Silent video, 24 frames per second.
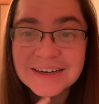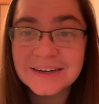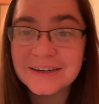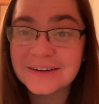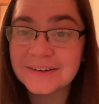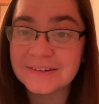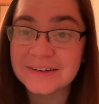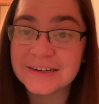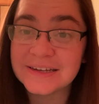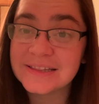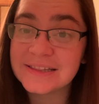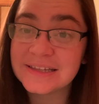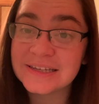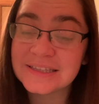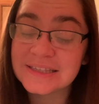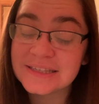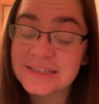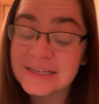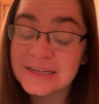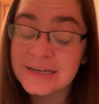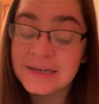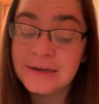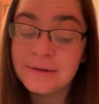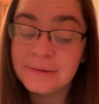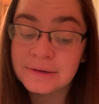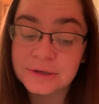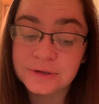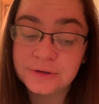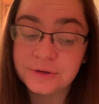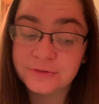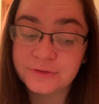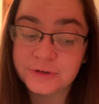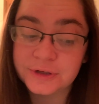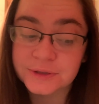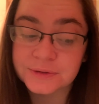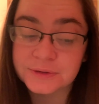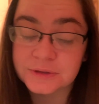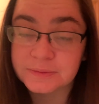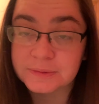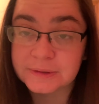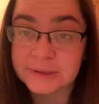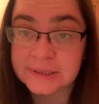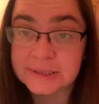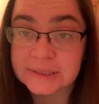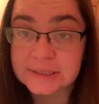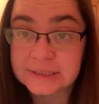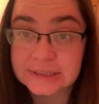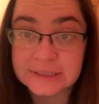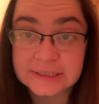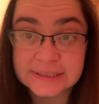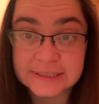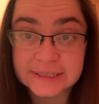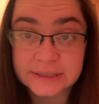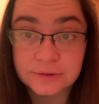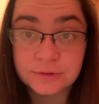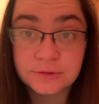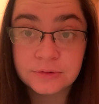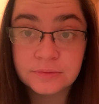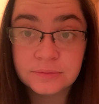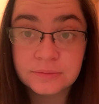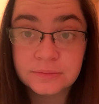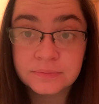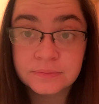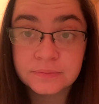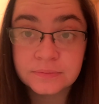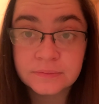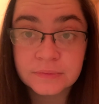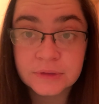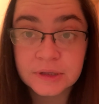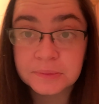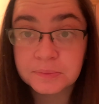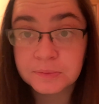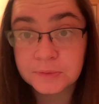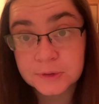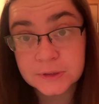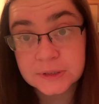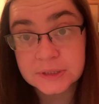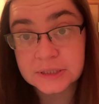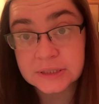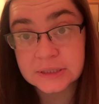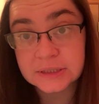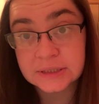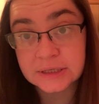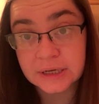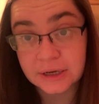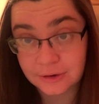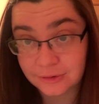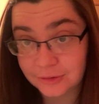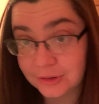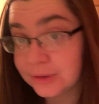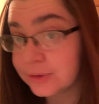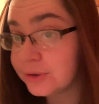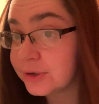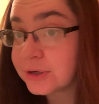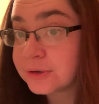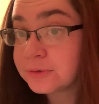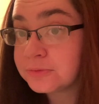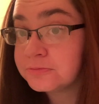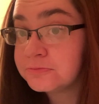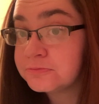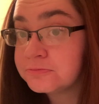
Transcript: All right, let's do first response and easy at home, and we'll see how they look.